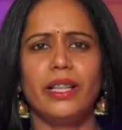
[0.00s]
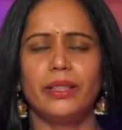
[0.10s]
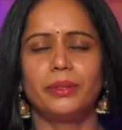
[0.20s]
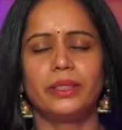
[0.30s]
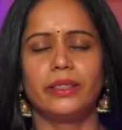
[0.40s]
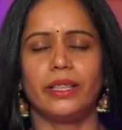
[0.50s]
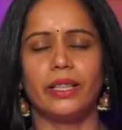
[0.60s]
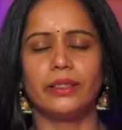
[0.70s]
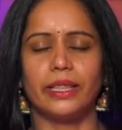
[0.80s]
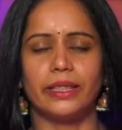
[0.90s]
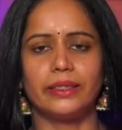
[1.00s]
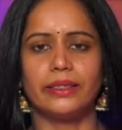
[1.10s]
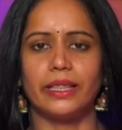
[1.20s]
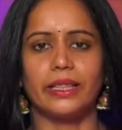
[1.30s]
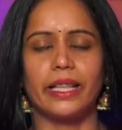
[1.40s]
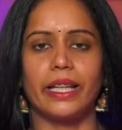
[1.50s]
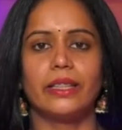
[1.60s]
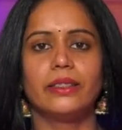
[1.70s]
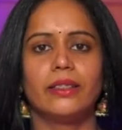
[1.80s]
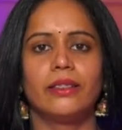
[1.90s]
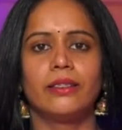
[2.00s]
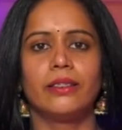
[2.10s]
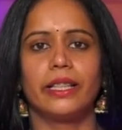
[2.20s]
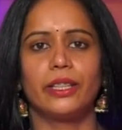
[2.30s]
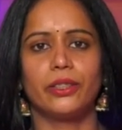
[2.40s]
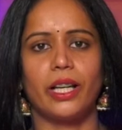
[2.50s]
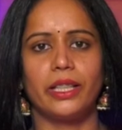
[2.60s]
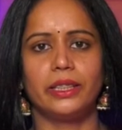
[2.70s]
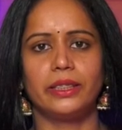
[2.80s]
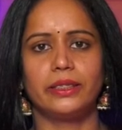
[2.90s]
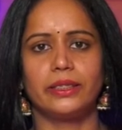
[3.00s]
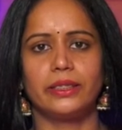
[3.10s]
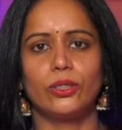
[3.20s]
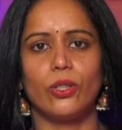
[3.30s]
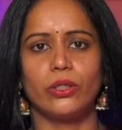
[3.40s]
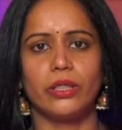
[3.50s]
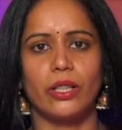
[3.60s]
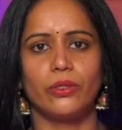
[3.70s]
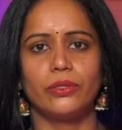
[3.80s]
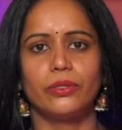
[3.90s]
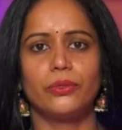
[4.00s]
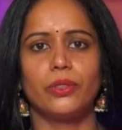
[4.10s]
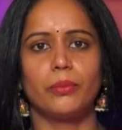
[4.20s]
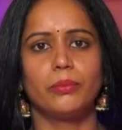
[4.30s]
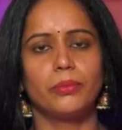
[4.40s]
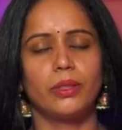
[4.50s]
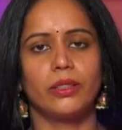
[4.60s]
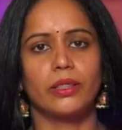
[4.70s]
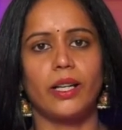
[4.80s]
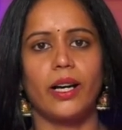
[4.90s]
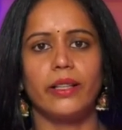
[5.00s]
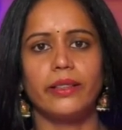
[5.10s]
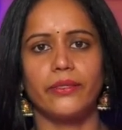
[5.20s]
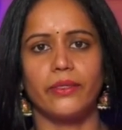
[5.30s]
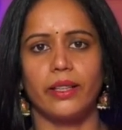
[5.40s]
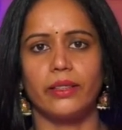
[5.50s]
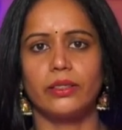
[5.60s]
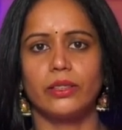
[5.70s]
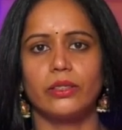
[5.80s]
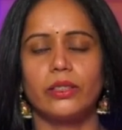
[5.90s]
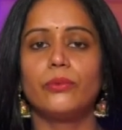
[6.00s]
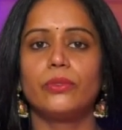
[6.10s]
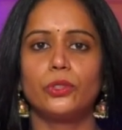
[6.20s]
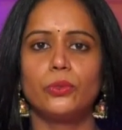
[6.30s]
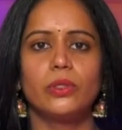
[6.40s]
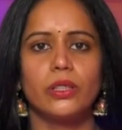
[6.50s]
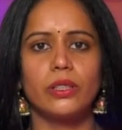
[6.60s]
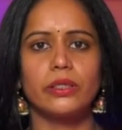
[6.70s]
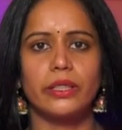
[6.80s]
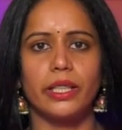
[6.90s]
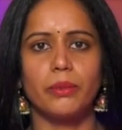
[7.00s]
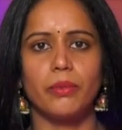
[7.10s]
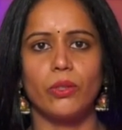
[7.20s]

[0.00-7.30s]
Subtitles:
I mean, yeah, that again, like I just got down from a car and then two girls came